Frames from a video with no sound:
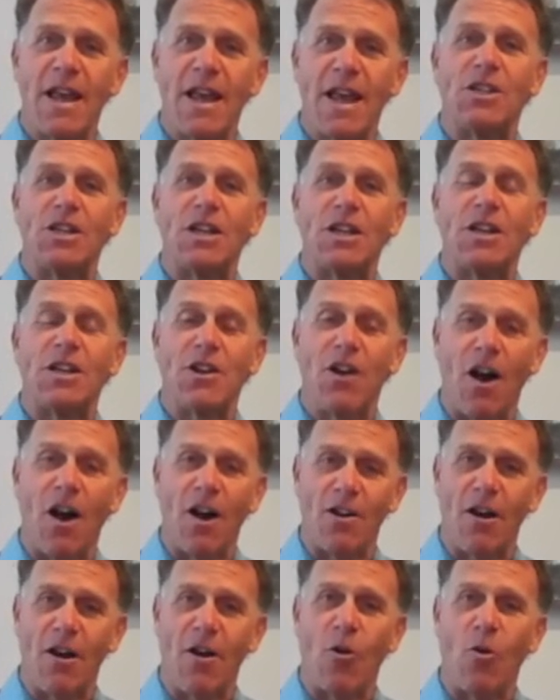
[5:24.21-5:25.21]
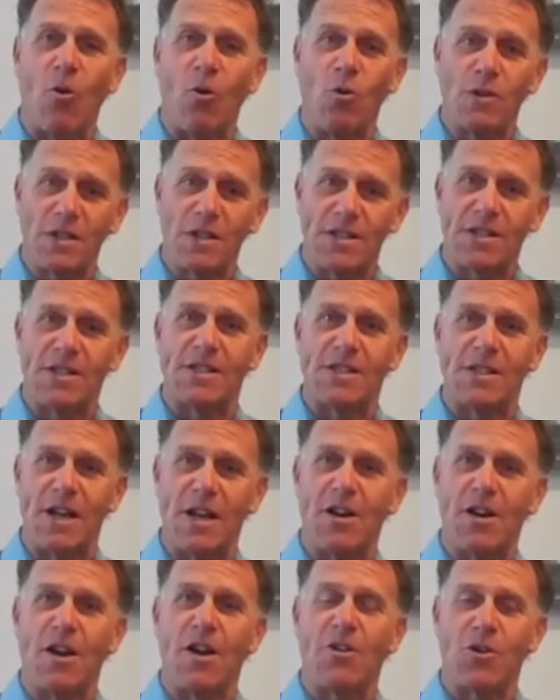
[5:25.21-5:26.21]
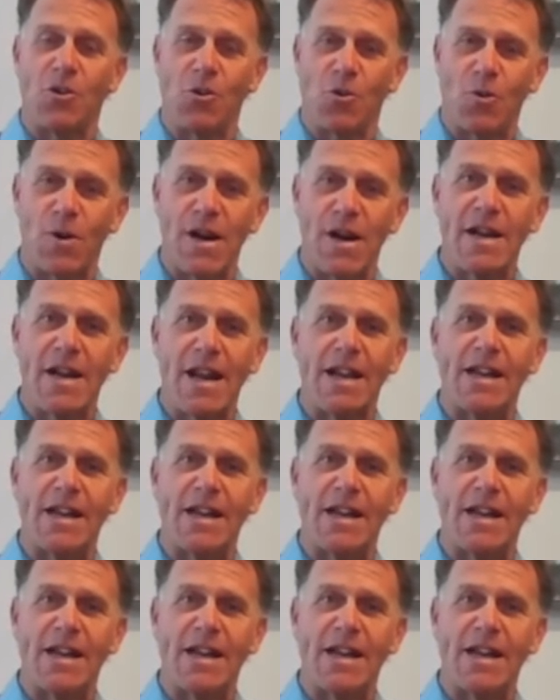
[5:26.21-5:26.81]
She had taught our oldest son to read,